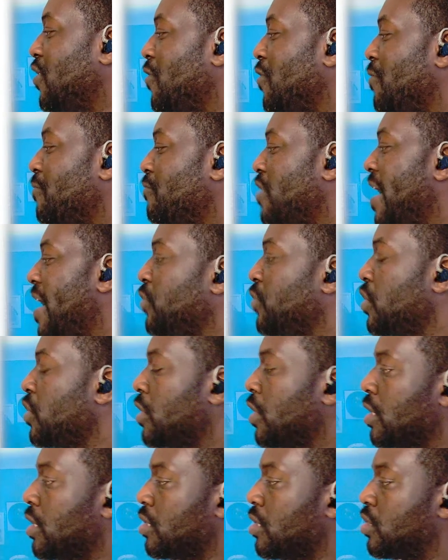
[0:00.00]
So
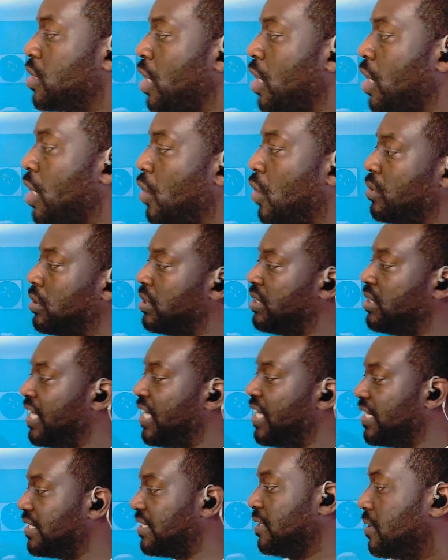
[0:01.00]
this is a
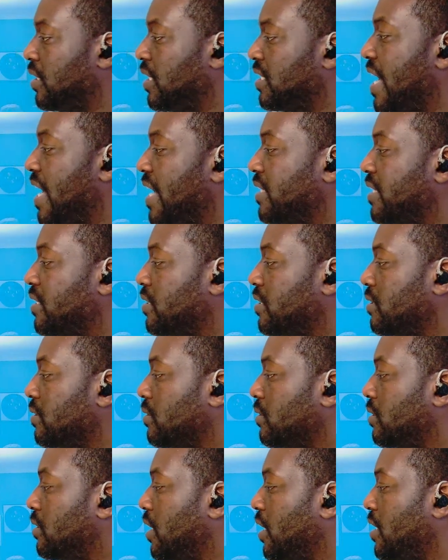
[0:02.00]
hand, okay?
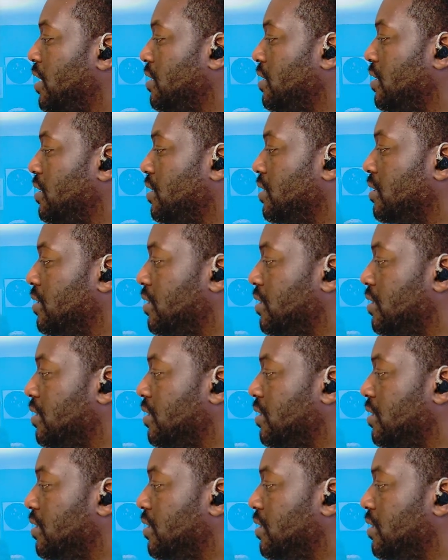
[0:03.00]
That's a hand.